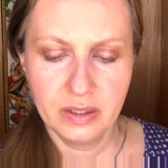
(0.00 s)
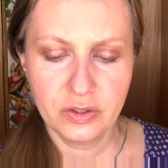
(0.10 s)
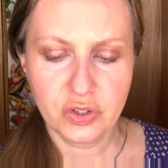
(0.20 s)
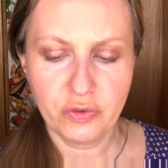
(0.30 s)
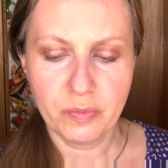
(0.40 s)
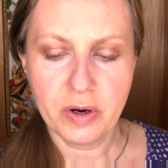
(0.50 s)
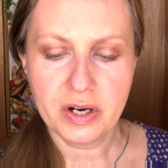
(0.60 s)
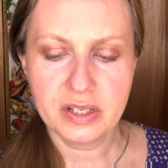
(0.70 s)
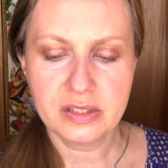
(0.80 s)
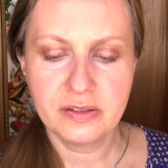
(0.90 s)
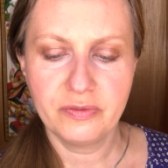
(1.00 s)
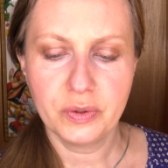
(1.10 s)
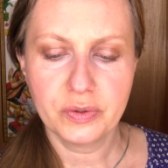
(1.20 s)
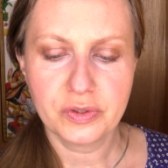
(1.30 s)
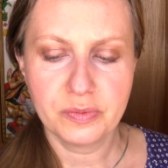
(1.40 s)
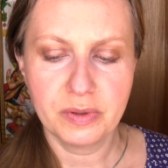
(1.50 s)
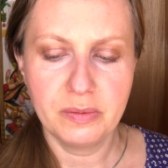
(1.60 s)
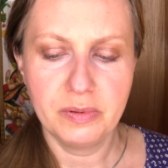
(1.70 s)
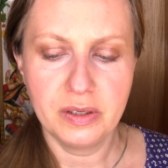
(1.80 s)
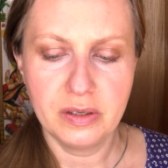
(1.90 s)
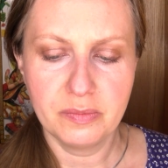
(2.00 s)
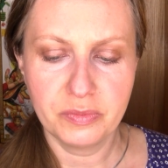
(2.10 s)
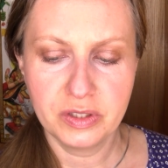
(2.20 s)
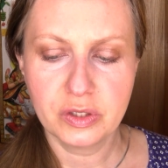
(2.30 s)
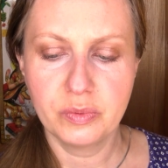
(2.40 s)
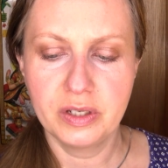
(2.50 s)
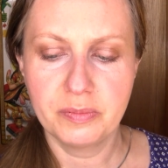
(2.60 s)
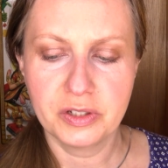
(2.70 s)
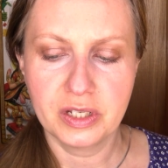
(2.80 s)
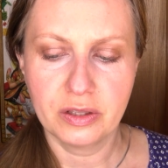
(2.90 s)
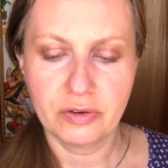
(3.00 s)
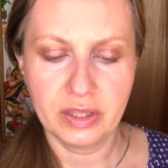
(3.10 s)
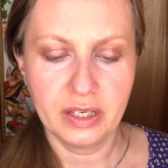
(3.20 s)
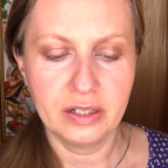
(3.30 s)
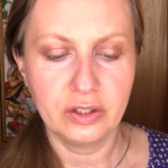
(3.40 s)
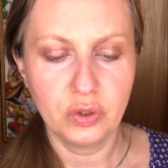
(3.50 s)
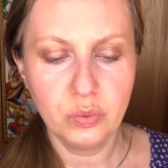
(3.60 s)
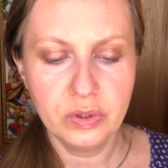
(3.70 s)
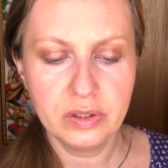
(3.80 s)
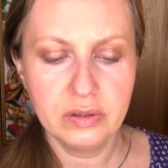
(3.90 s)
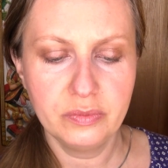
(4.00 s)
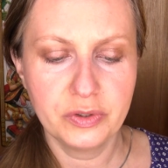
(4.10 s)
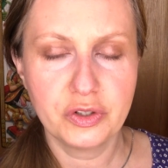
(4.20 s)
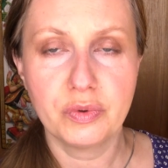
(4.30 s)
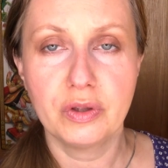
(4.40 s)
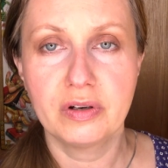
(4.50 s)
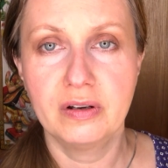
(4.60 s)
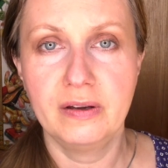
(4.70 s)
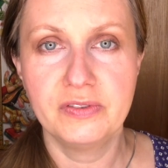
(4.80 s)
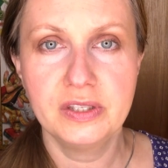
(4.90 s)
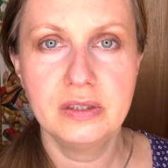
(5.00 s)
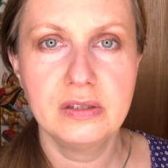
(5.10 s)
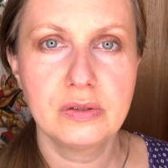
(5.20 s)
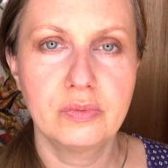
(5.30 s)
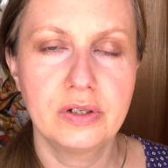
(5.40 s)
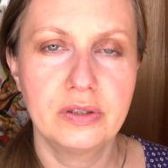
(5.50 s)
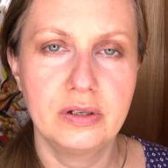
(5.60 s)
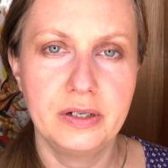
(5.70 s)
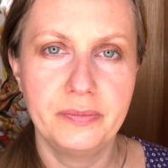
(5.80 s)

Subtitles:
So for markets, the focus may be this week particularly again on oil, which we already have seen this with